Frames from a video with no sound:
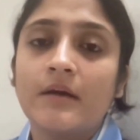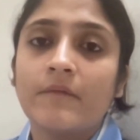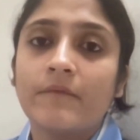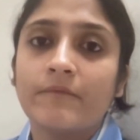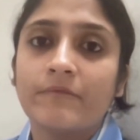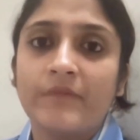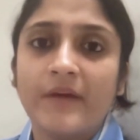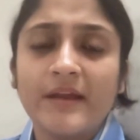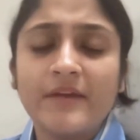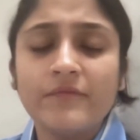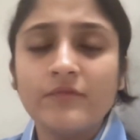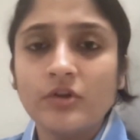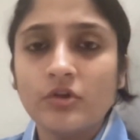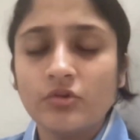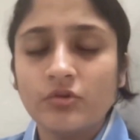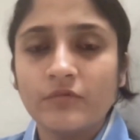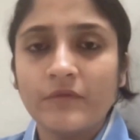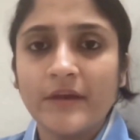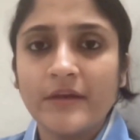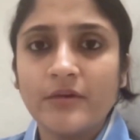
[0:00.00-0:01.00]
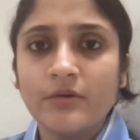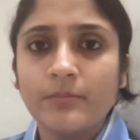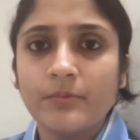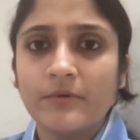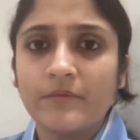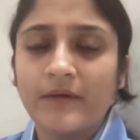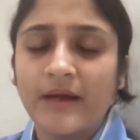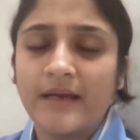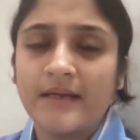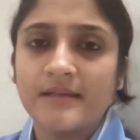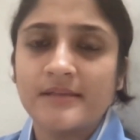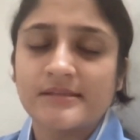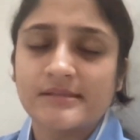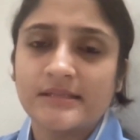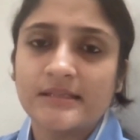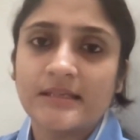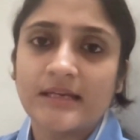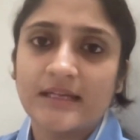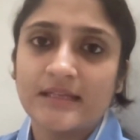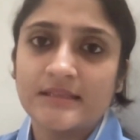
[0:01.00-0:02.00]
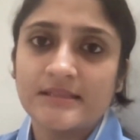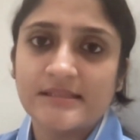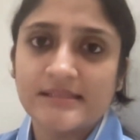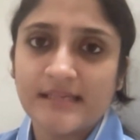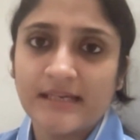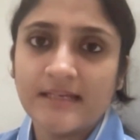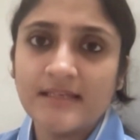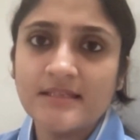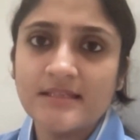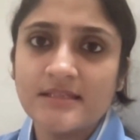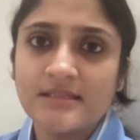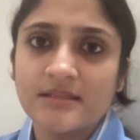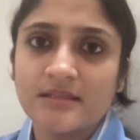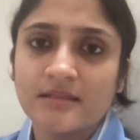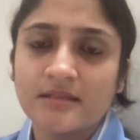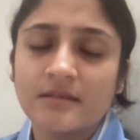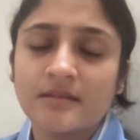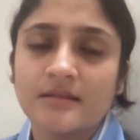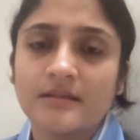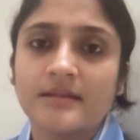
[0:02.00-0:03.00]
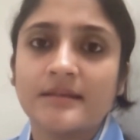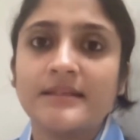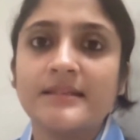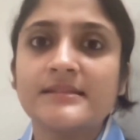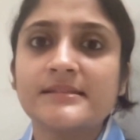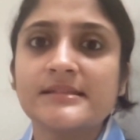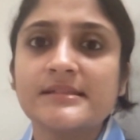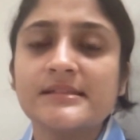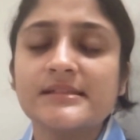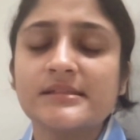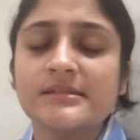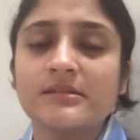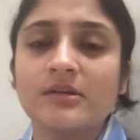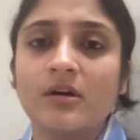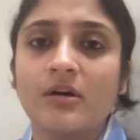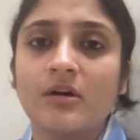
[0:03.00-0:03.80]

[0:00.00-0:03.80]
when you provide us the consent, this is